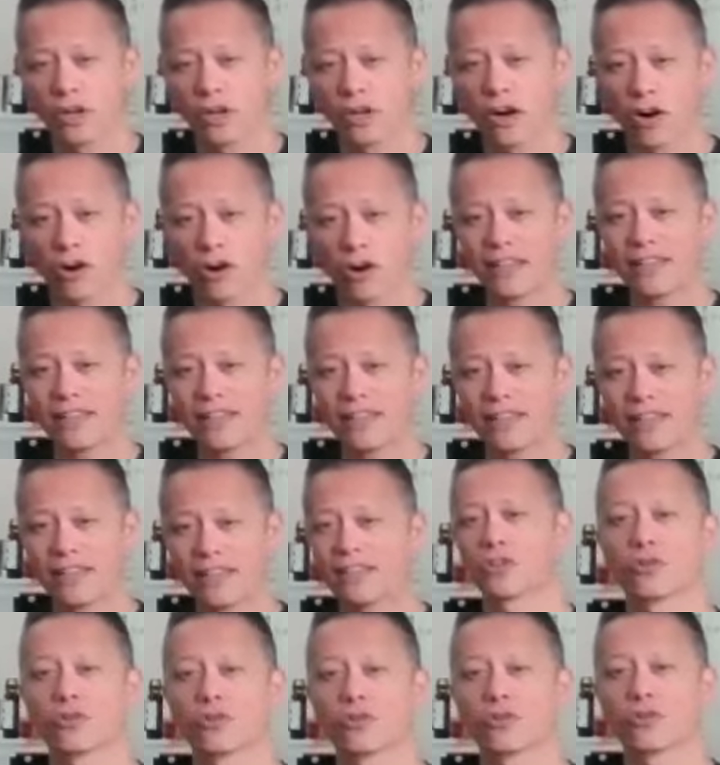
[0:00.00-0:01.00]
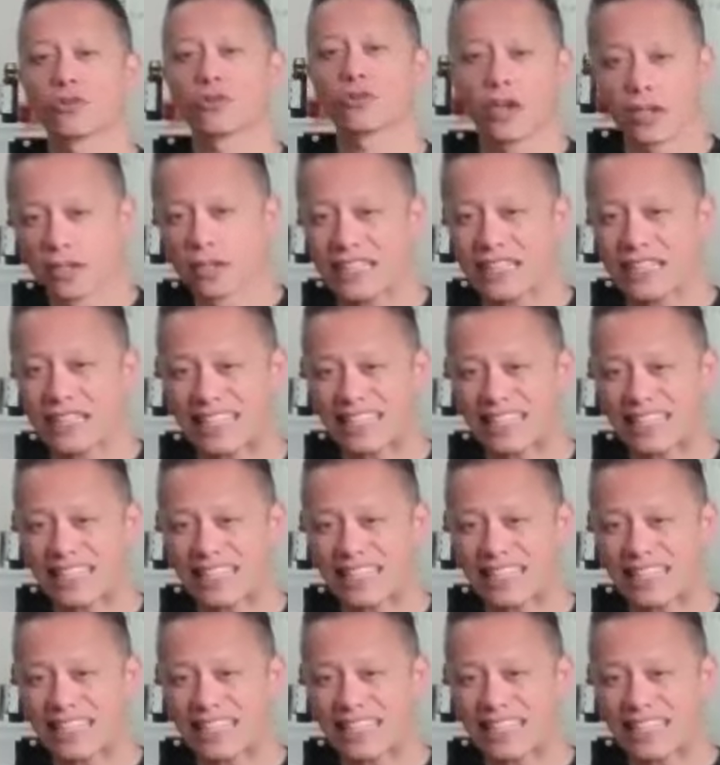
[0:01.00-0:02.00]
are integrated
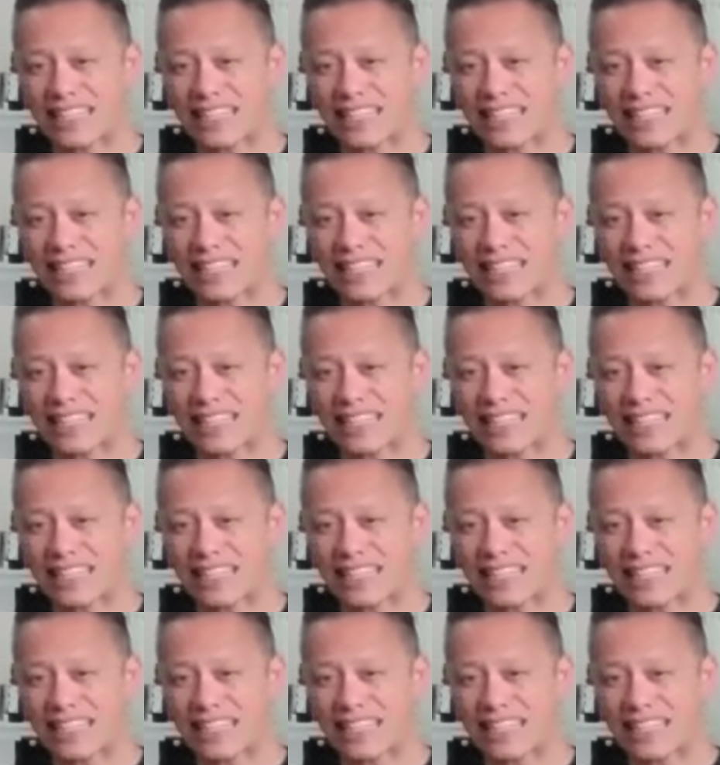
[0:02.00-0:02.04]
in